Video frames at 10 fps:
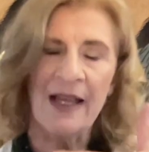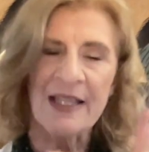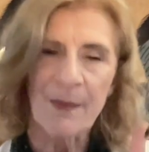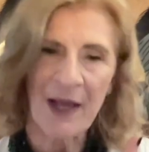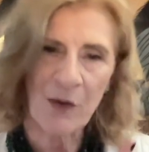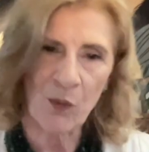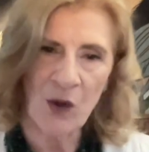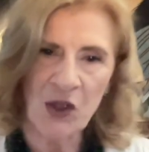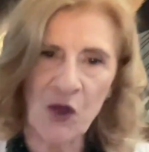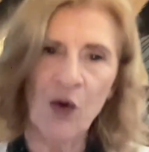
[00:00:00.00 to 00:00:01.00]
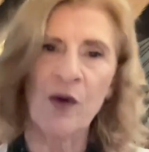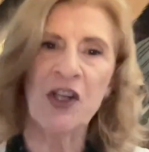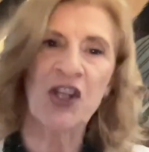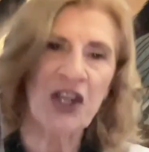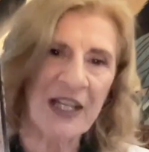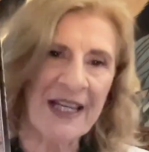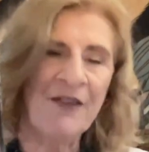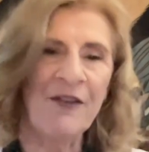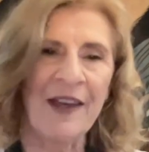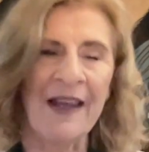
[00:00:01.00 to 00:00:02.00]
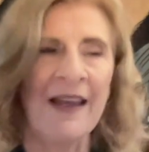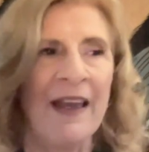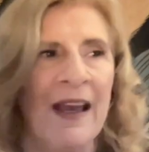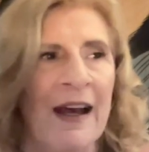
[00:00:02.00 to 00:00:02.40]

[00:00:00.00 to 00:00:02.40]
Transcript: It's about what you're achieving,